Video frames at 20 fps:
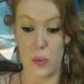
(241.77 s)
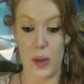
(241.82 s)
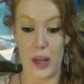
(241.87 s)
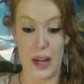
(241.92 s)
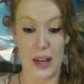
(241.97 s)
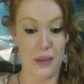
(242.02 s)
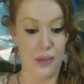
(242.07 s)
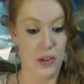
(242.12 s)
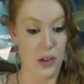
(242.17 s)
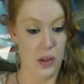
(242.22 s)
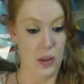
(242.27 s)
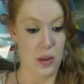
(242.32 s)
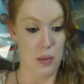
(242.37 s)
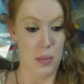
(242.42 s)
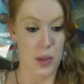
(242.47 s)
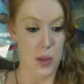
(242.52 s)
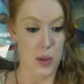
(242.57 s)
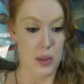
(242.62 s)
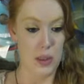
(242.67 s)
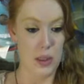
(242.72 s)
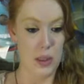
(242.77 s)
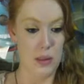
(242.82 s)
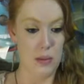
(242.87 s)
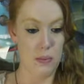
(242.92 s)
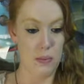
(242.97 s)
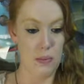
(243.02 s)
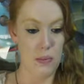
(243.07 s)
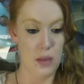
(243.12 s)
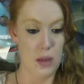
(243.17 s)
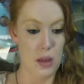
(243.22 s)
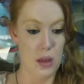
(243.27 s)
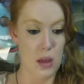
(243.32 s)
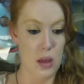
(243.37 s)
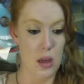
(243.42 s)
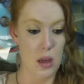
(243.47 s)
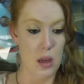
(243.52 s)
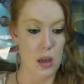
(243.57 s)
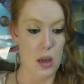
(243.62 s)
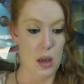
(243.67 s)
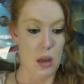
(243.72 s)
what I fear the most.
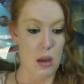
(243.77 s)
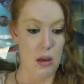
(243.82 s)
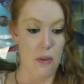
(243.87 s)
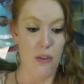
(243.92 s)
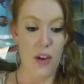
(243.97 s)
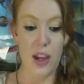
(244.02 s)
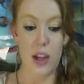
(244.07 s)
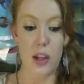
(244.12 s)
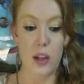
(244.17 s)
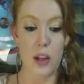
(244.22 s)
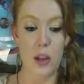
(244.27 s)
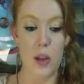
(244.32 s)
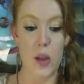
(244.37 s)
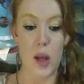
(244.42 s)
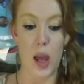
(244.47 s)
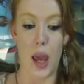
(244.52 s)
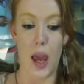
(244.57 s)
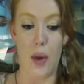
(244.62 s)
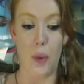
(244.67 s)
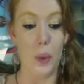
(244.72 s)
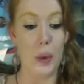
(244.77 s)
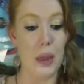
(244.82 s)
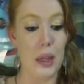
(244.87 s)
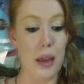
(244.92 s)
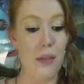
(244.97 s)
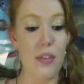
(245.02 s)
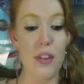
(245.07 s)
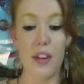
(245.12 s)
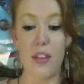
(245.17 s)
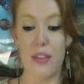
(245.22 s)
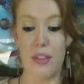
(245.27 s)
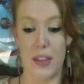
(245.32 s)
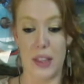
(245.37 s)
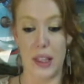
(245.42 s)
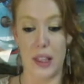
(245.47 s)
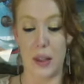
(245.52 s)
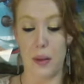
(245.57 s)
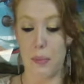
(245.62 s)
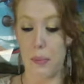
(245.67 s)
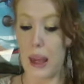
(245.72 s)
If I could, I will never
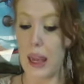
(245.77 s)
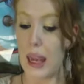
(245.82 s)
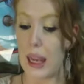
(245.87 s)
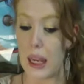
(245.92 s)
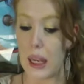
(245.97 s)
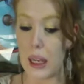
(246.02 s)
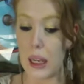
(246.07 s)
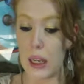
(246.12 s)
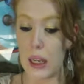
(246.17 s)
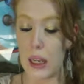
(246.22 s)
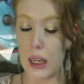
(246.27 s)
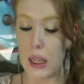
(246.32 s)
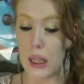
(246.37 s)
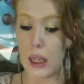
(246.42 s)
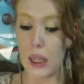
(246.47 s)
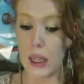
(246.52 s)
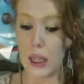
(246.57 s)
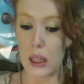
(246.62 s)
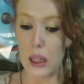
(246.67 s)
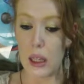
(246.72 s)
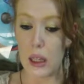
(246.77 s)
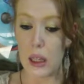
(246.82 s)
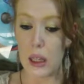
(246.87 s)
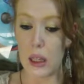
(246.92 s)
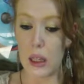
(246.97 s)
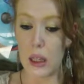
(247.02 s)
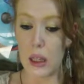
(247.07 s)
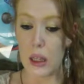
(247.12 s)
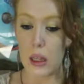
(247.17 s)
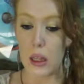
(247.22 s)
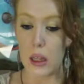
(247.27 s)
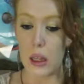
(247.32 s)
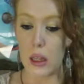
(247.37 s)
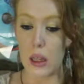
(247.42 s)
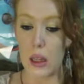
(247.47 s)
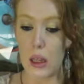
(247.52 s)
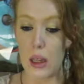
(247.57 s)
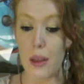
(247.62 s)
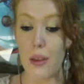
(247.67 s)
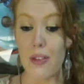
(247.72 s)
feel pain,
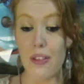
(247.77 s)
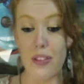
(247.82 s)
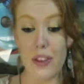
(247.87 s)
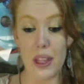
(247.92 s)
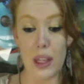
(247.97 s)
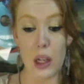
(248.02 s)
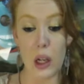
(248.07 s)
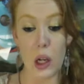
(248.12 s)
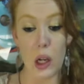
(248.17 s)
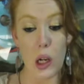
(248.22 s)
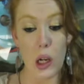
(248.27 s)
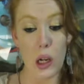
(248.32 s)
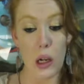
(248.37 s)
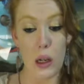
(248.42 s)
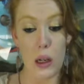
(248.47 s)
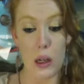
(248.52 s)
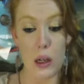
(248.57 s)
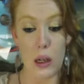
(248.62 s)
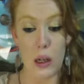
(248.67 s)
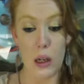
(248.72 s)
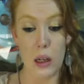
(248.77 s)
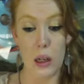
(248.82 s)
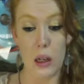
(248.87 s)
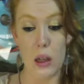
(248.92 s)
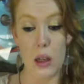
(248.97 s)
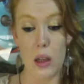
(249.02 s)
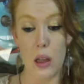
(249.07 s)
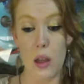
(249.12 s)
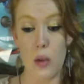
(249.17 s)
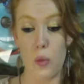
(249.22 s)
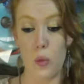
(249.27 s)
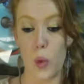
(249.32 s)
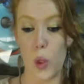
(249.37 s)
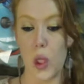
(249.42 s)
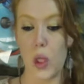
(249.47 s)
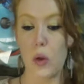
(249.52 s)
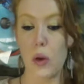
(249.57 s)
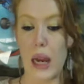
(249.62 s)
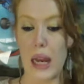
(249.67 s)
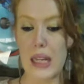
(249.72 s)
fear,
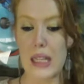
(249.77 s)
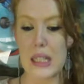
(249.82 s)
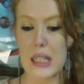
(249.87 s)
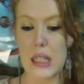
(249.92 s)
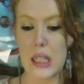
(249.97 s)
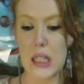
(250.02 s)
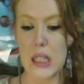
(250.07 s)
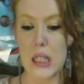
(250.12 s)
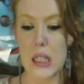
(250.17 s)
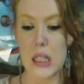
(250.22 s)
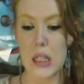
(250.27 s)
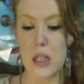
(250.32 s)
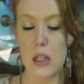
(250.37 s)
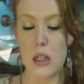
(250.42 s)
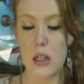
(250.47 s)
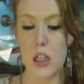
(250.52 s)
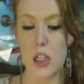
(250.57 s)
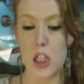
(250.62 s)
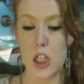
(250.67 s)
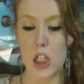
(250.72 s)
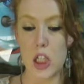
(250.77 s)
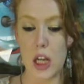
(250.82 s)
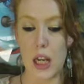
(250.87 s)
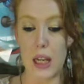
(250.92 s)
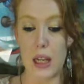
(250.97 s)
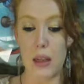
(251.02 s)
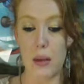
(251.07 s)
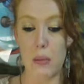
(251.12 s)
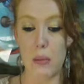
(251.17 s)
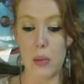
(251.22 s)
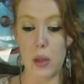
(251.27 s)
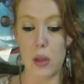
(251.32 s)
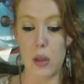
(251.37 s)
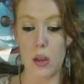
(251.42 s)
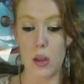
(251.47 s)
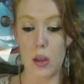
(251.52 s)
regret, shame.